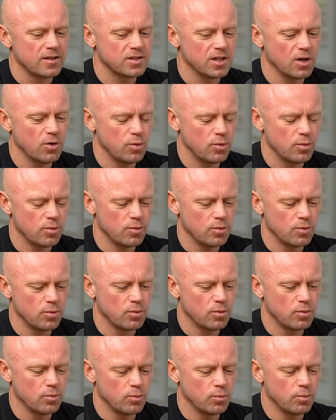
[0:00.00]
So
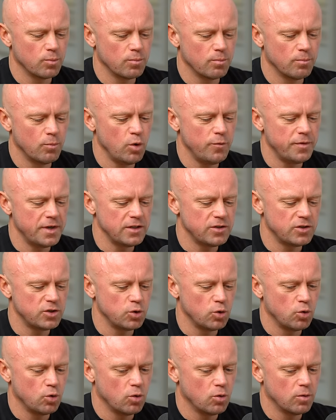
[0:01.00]
moving
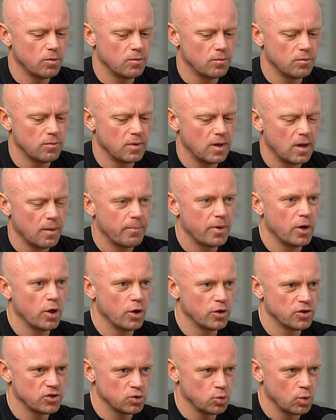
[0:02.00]
into your
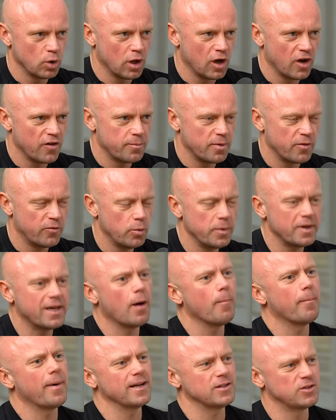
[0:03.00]
personal life, before we
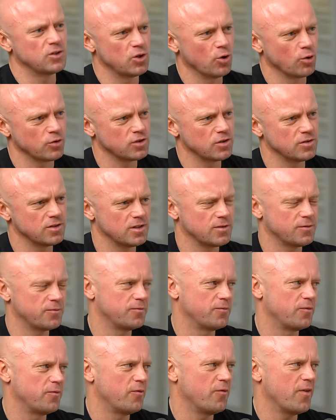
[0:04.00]
come back to dogs, because it's
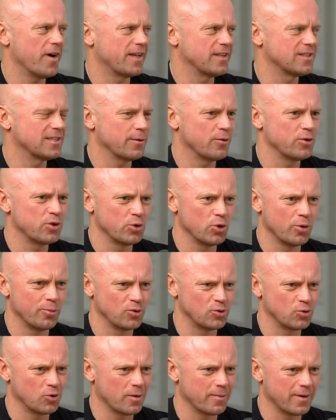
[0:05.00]
fucking so
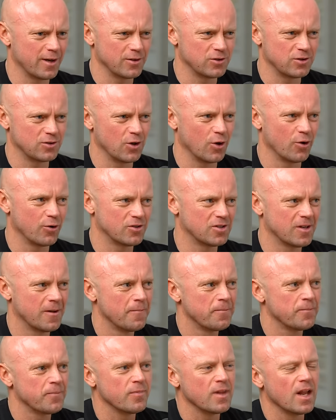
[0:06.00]
enjoyable talking
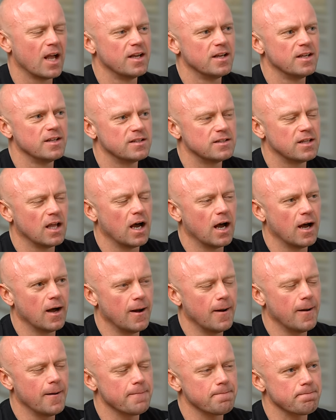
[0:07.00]
about
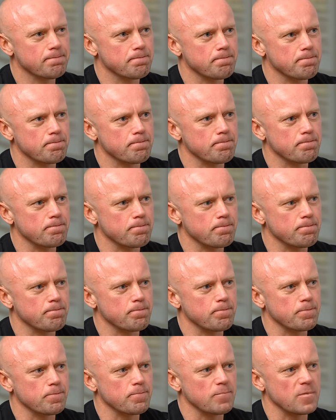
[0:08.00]
dogs,
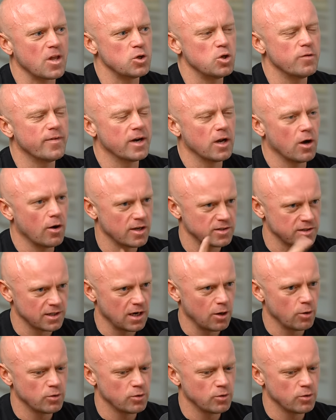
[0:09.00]
you've had highs and